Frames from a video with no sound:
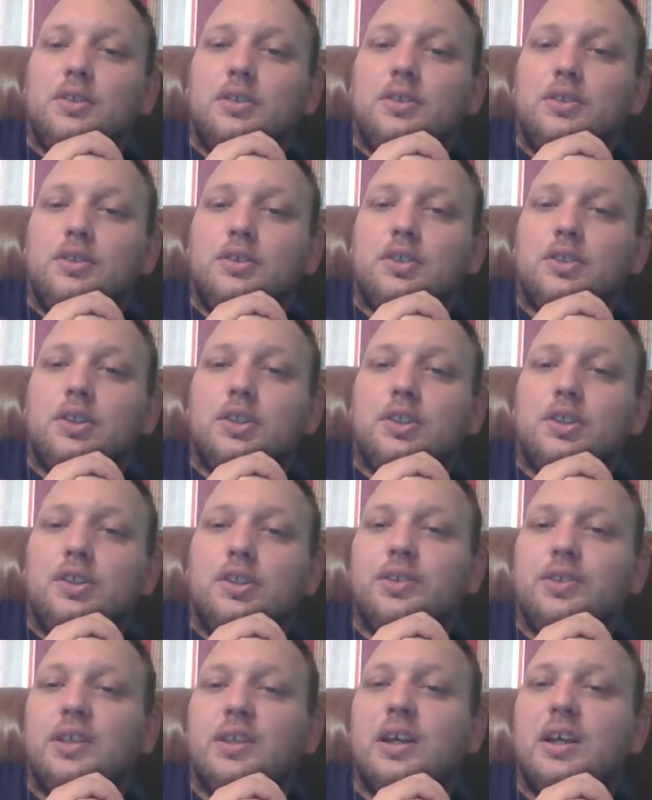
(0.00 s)
He started
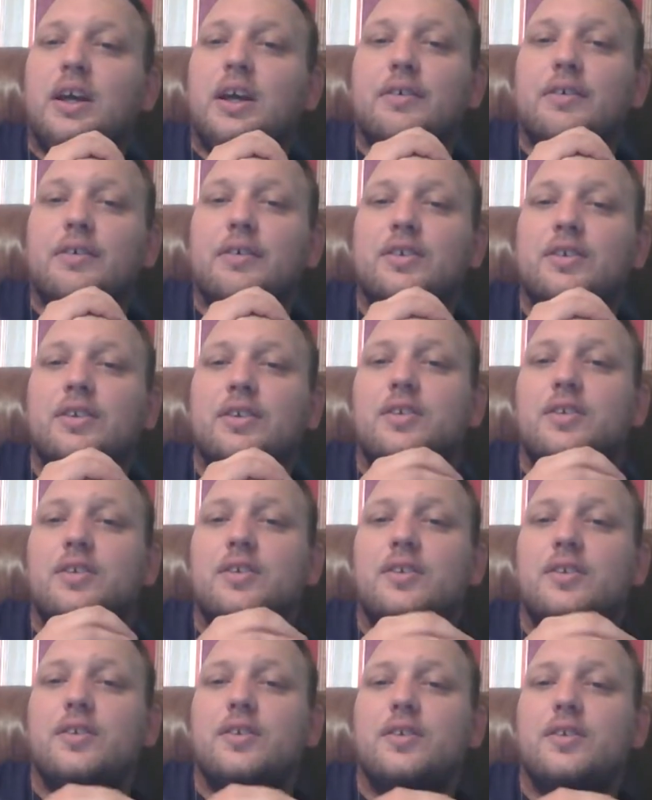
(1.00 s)
using that ever
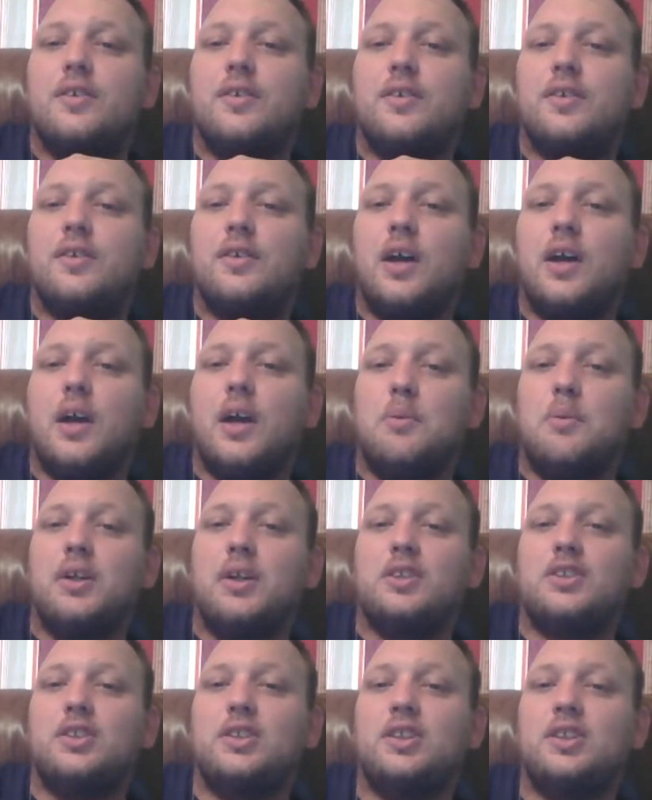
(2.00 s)
since I
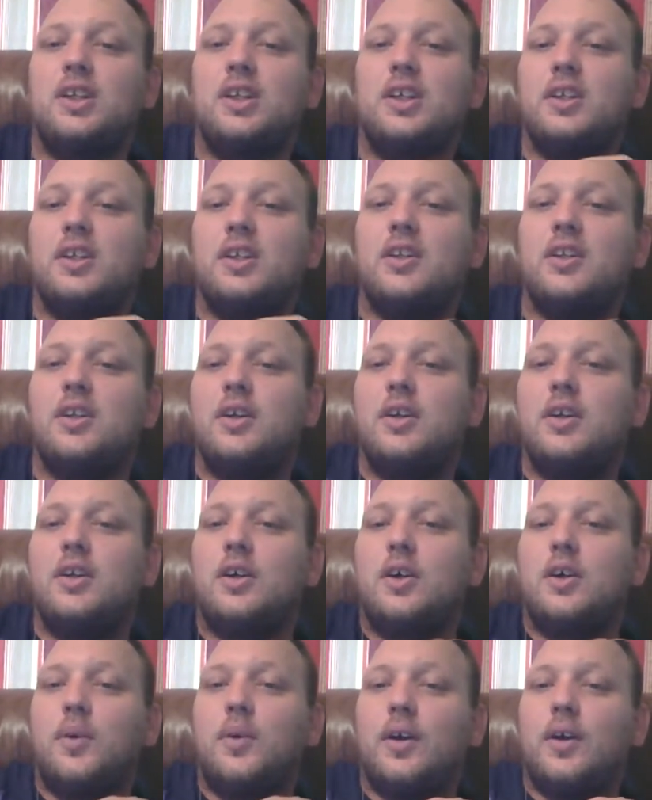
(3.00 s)
mentioned it
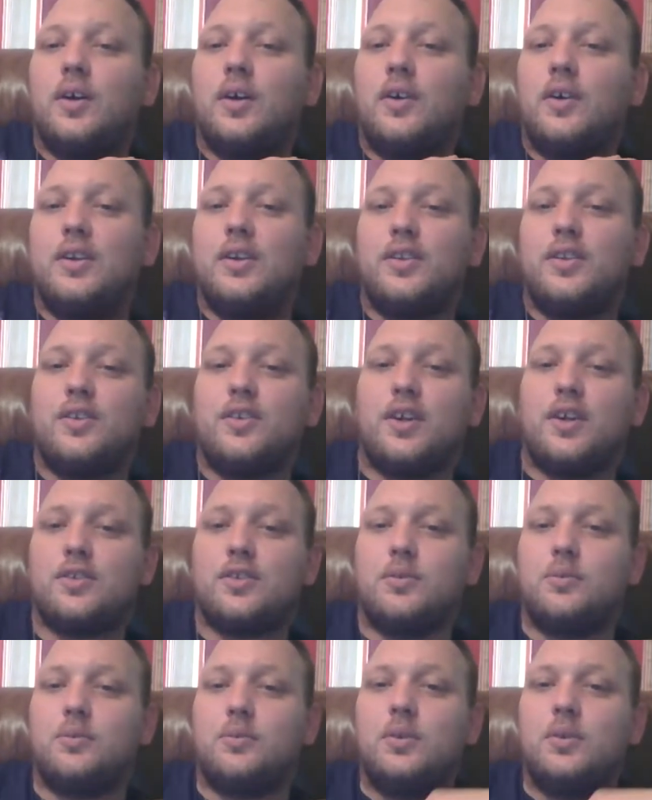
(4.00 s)
a while ago, and it's
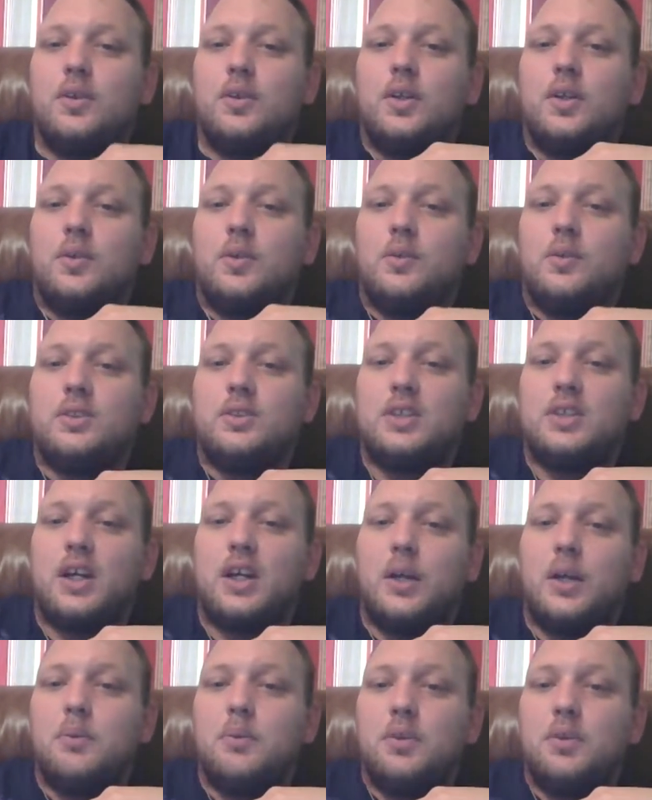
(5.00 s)
awesome. Would
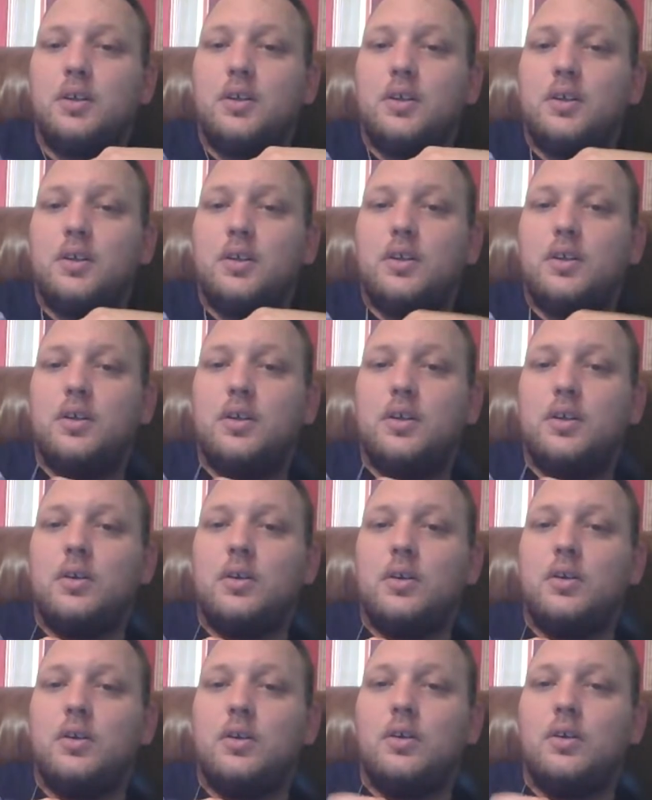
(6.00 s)
Timely
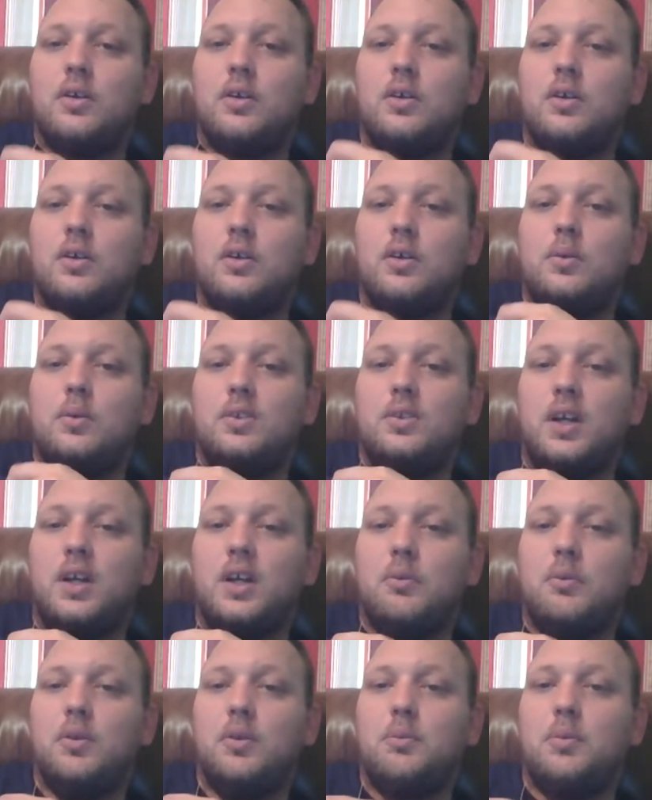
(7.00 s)
would
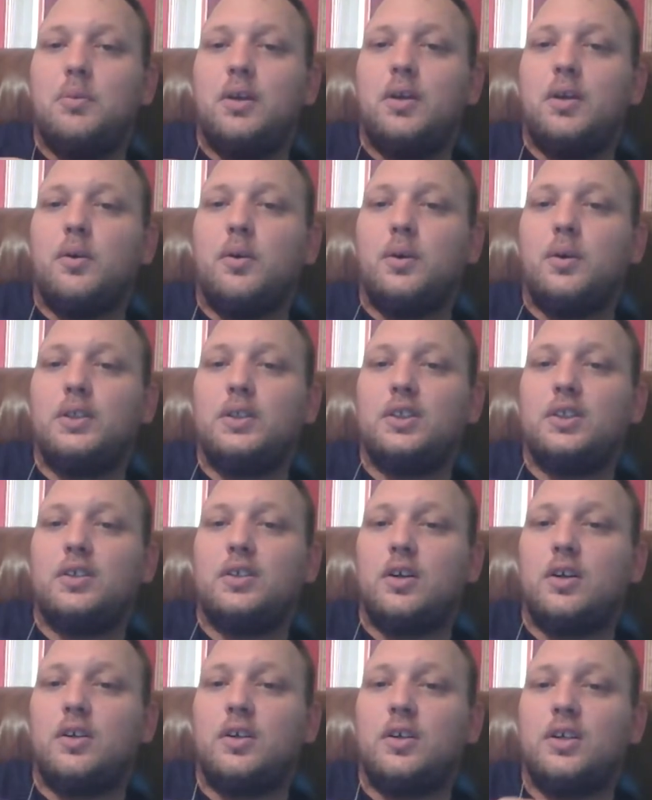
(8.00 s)
Timely be a
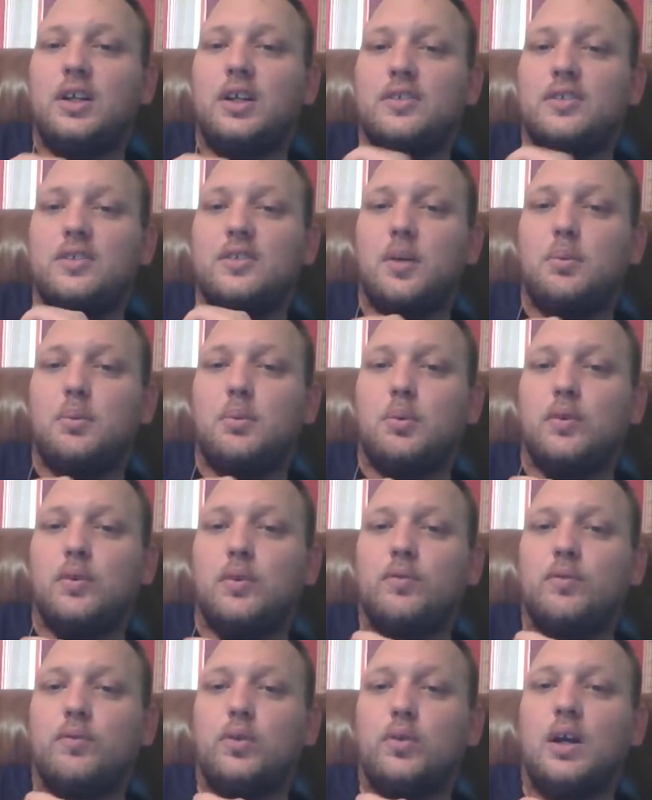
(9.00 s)
widget on the desktop
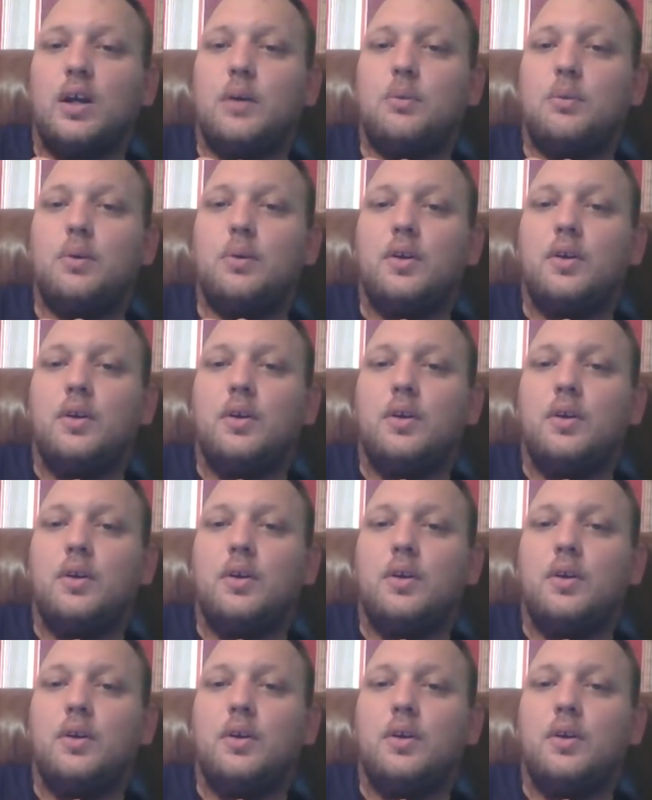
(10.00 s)
or full app